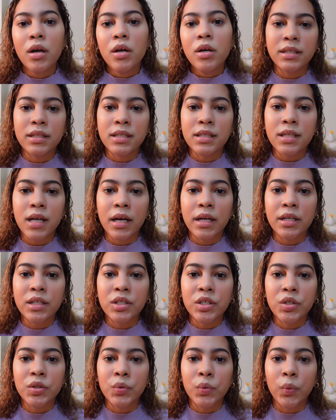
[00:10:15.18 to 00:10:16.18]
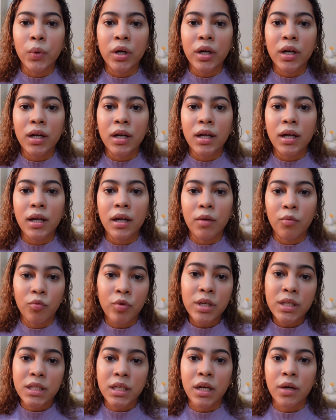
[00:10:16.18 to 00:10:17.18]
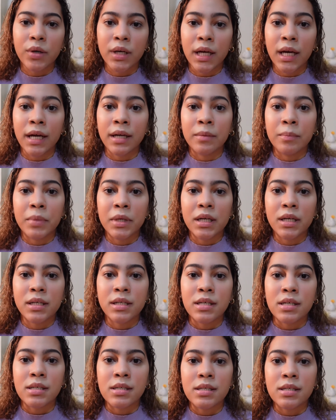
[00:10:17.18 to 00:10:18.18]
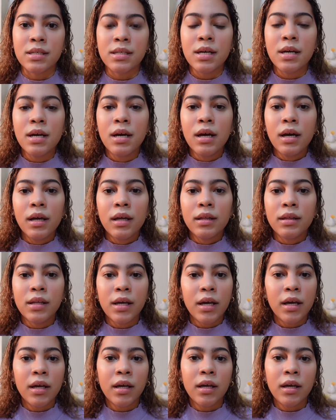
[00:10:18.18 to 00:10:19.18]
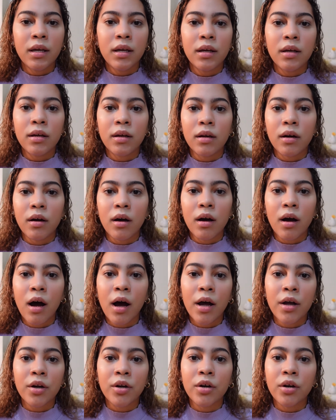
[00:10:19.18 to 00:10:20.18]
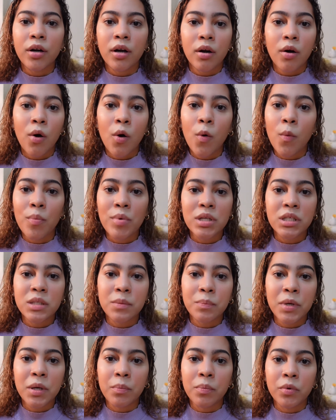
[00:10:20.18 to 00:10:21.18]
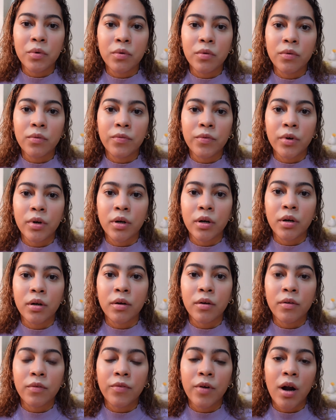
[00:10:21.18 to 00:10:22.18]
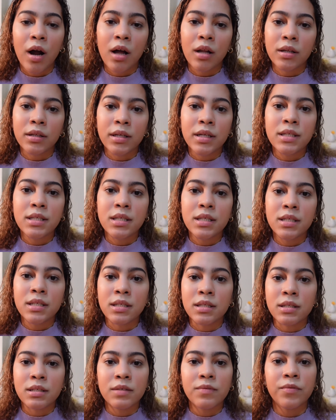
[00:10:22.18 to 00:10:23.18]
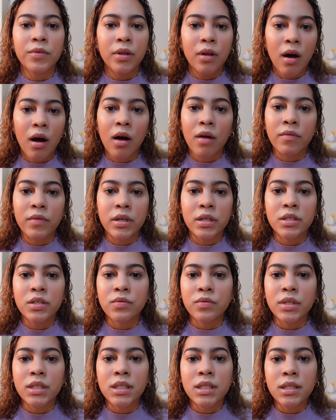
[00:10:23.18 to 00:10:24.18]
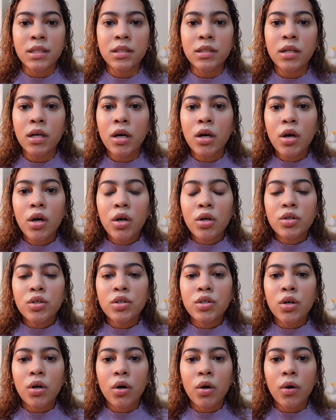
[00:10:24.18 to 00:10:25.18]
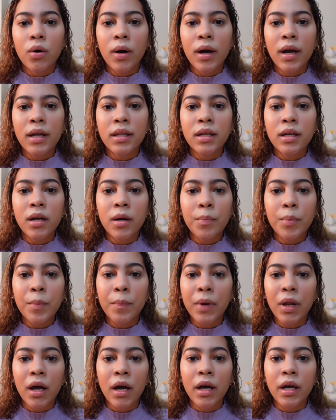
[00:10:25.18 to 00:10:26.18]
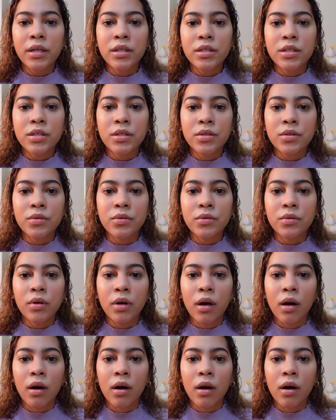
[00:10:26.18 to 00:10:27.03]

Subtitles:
Decided to work retail again because they hire a whole bunch of people for holiday seasons for the obvious reason. So I ended up applying to